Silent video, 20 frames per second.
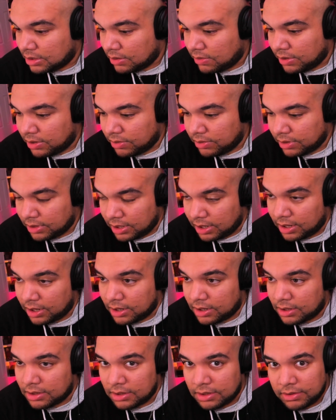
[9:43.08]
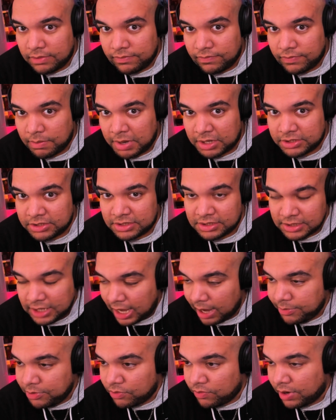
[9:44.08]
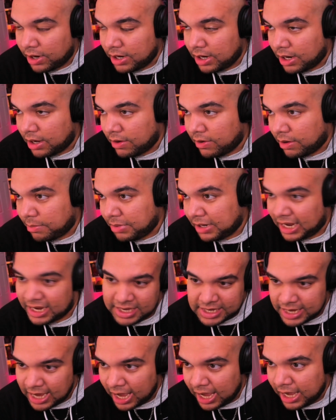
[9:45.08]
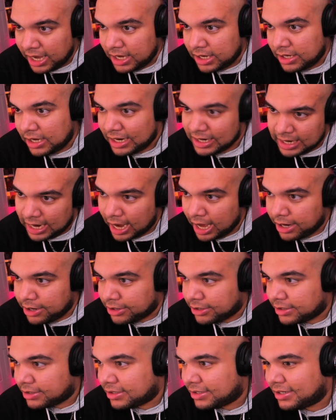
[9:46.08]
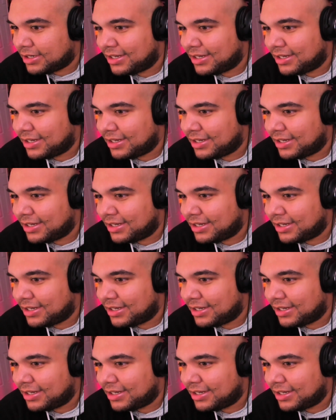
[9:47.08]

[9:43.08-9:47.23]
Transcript: I don't care. The monster stabbed you right now. I'd be like, yay, you got her.